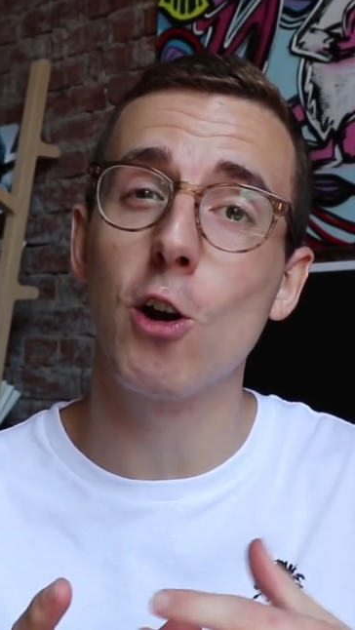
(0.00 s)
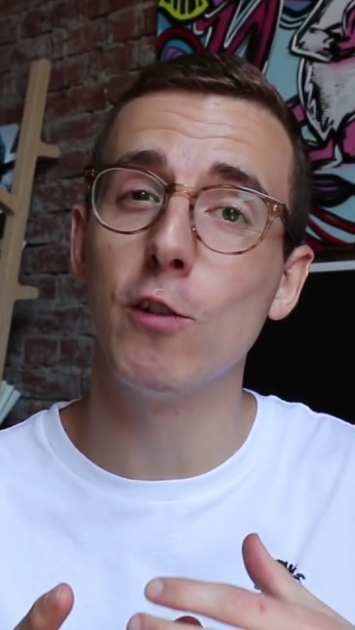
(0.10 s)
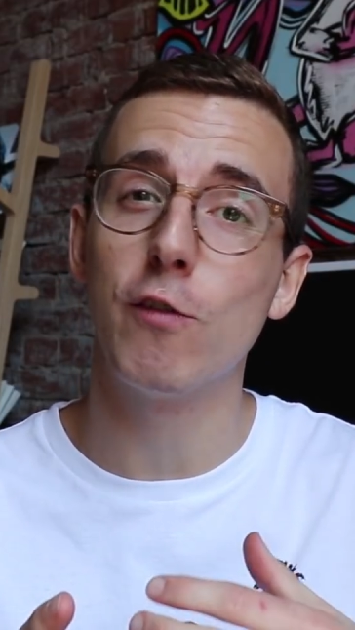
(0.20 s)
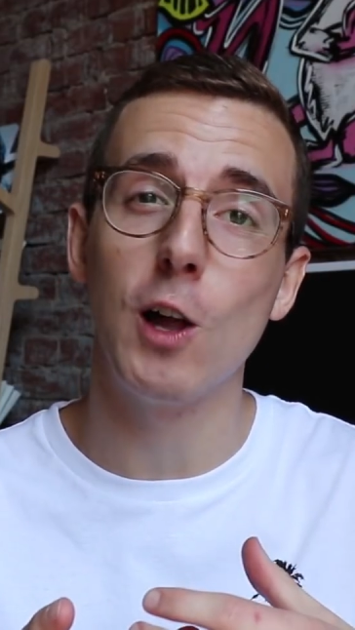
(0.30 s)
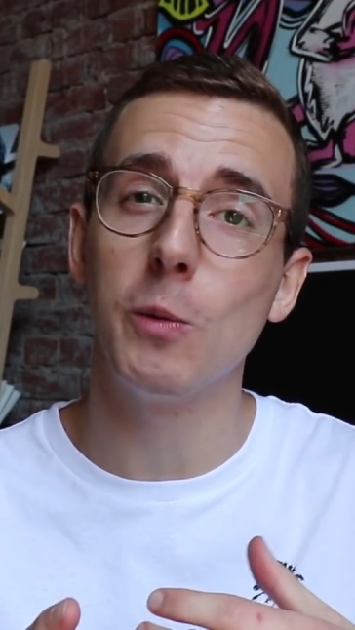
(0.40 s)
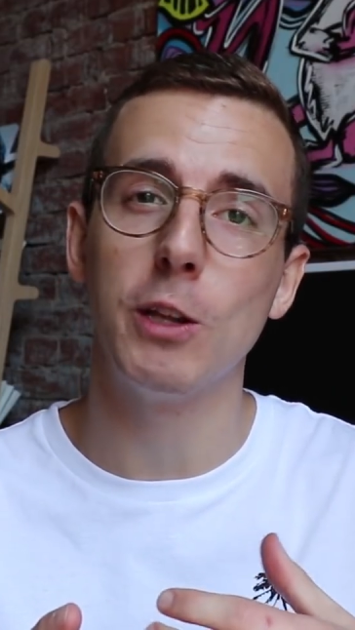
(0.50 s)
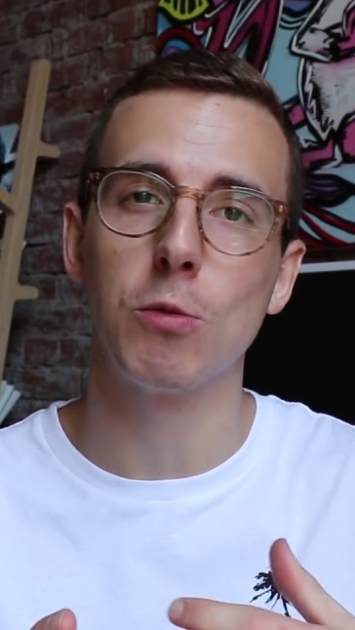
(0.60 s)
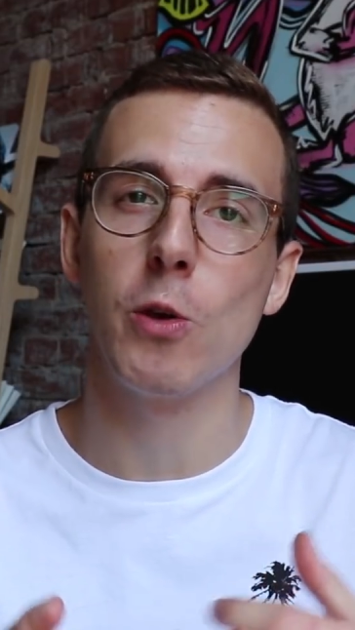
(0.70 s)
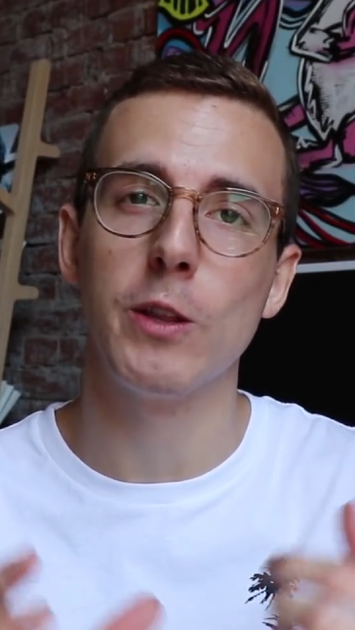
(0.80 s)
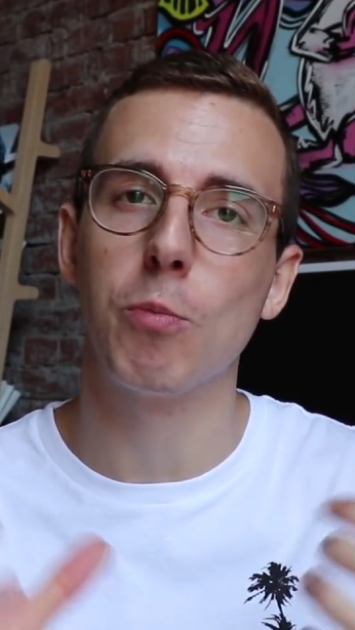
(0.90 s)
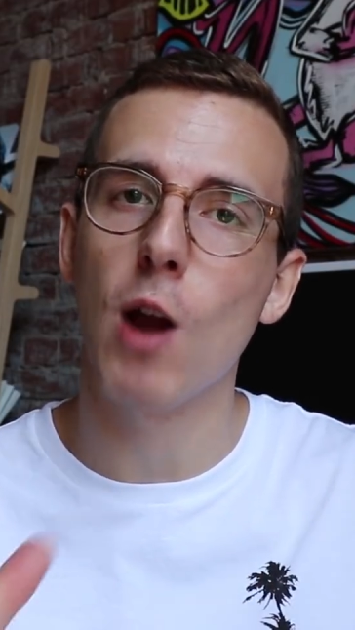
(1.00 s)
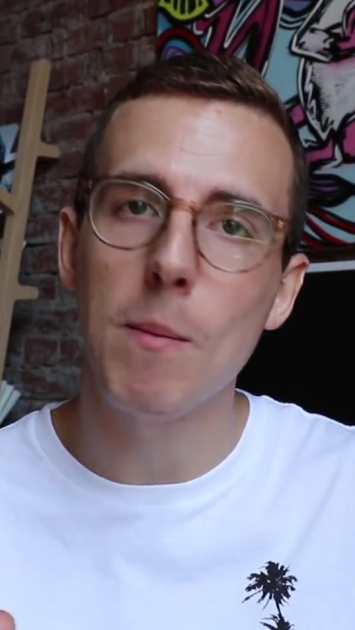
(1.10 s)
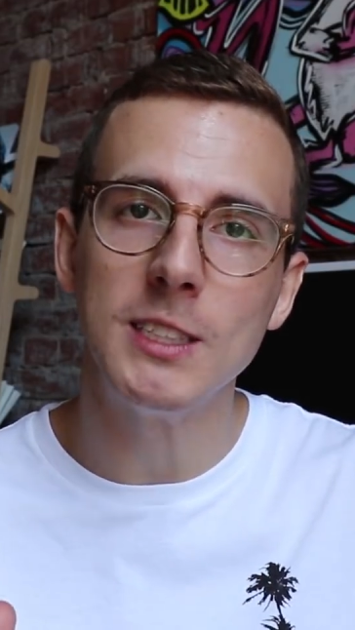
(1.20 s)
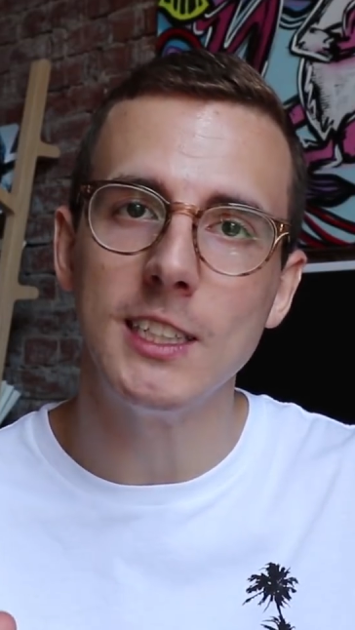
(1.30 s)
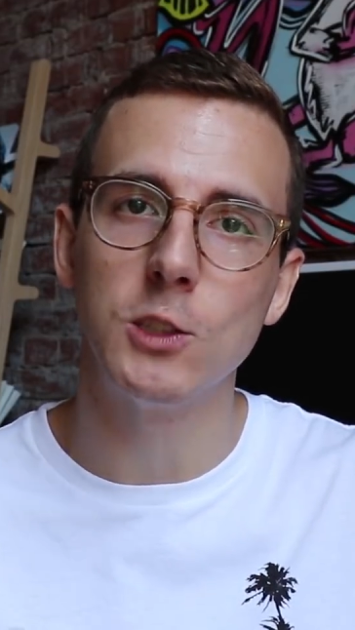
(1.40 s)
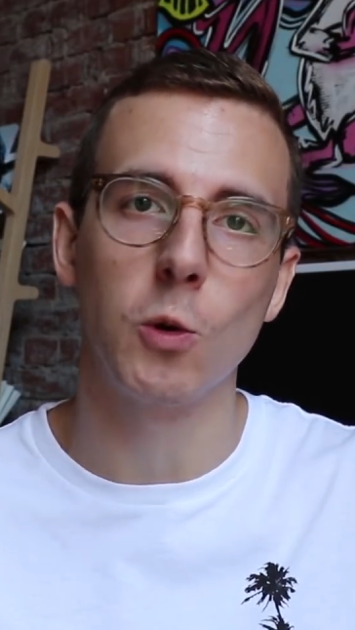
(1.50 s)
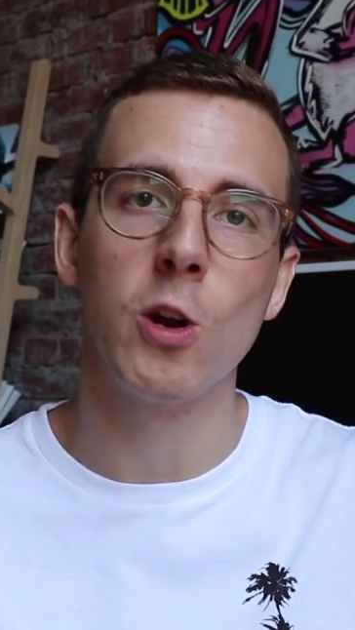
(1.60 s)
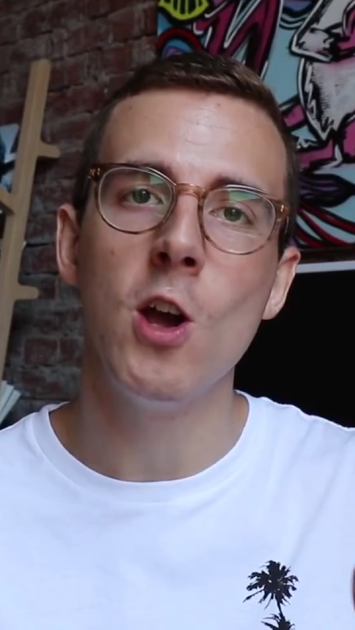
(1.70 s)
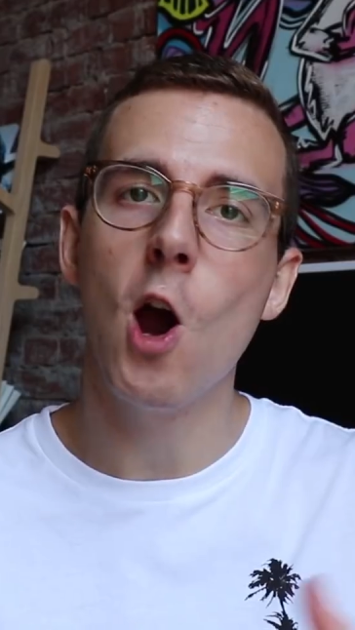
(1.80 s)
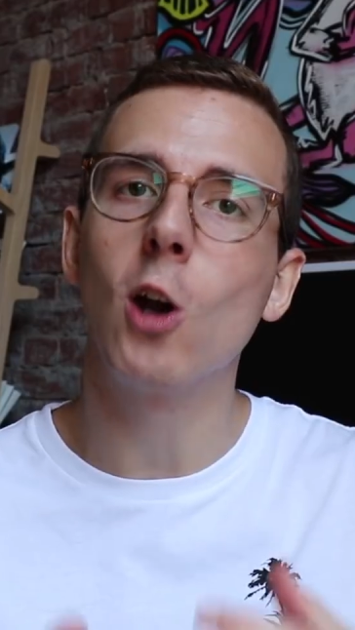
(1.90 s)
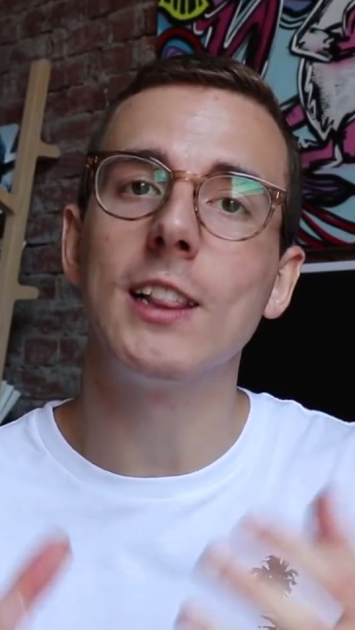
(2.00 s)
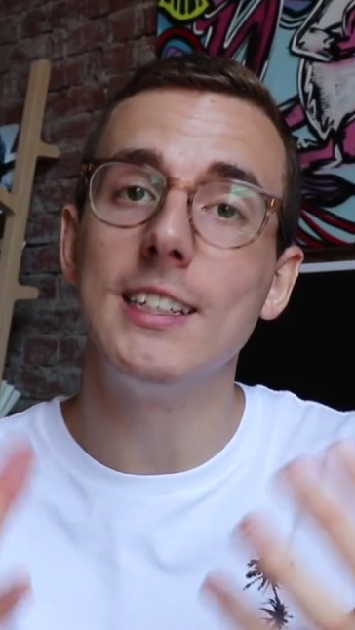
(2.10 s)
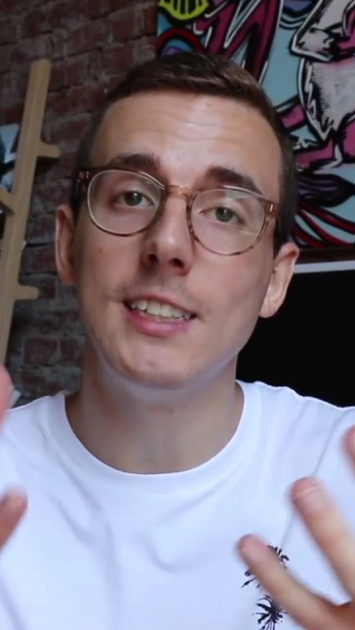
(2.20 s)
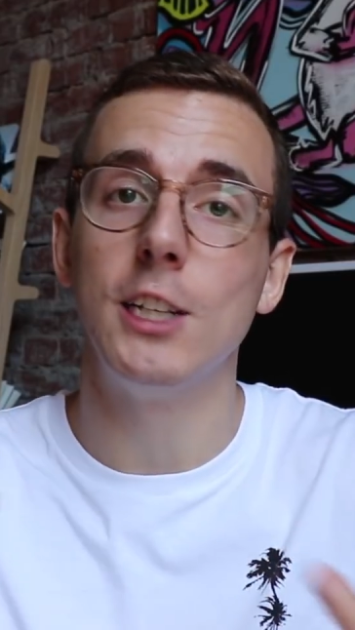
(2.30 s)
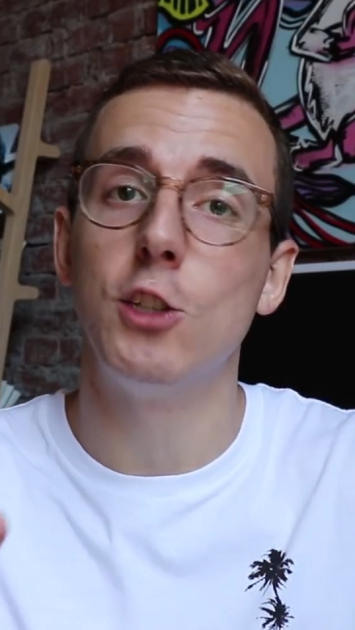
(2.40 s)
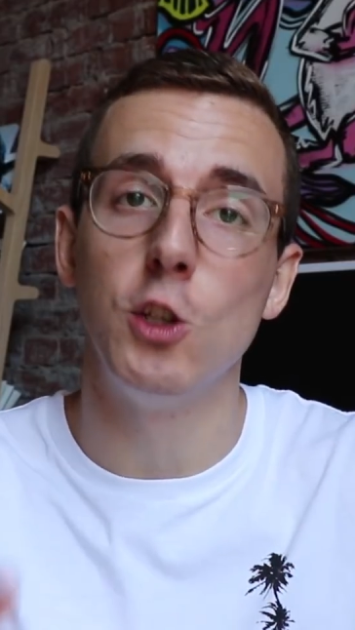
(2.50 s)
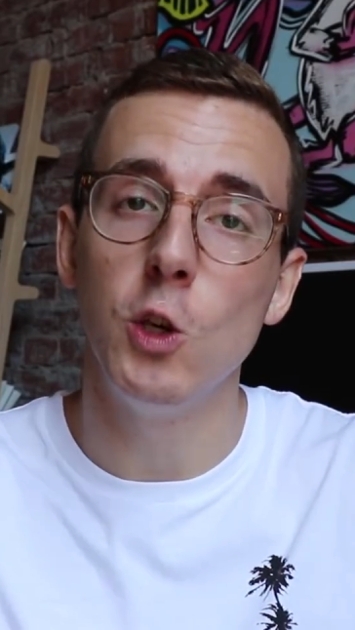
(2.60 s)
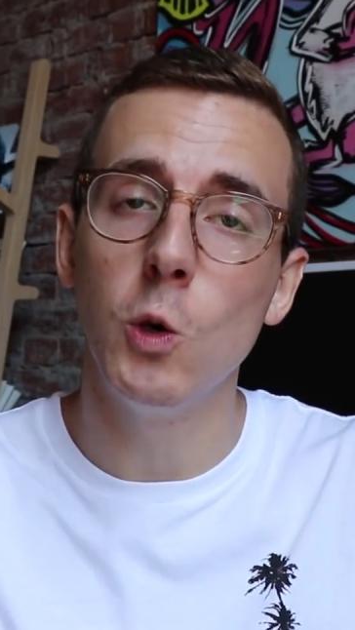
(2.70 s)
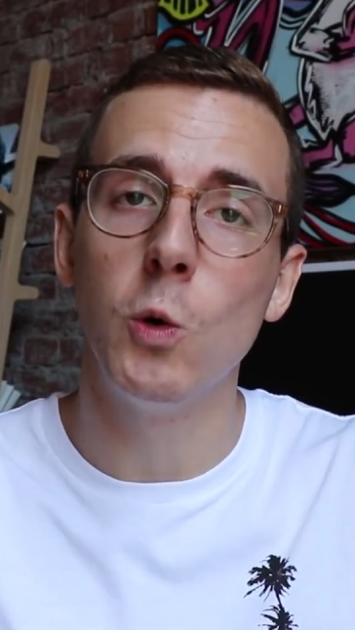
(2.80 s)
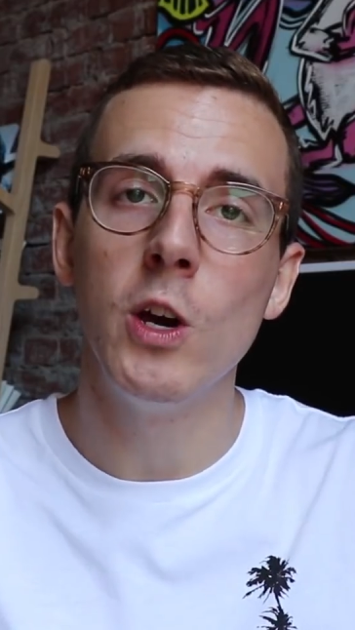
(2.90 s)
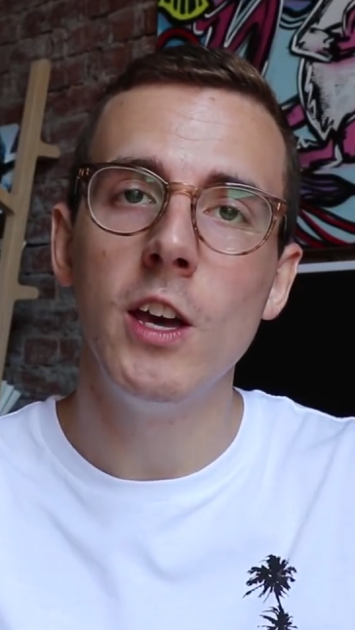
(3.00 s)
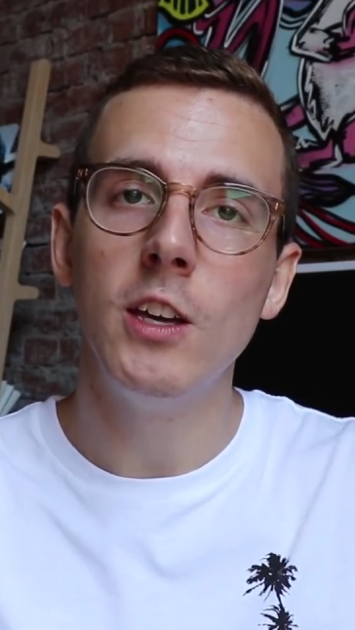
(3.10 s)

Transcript: aren't following through on their promises or aren't listening to you,